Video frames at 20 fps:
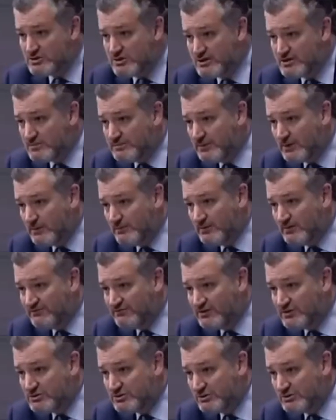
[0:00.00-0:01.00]
State Department
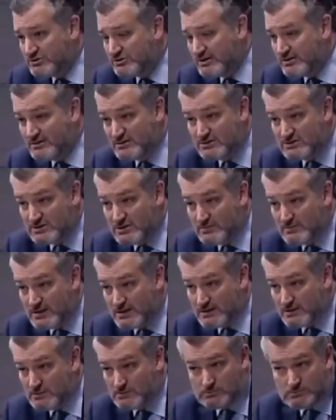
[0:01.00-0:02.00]
official who sent this
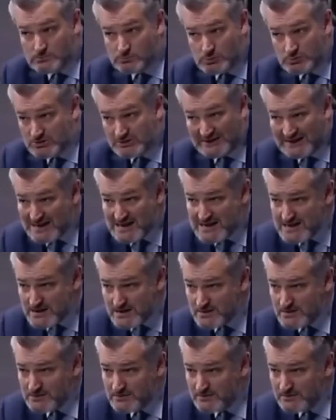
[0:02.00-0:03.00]
email was
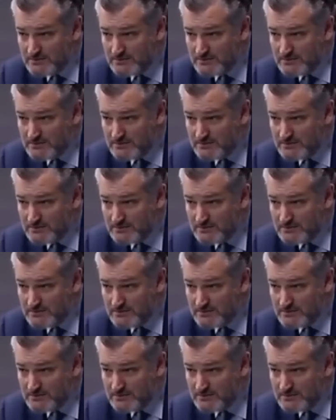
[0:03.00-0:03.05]
lying?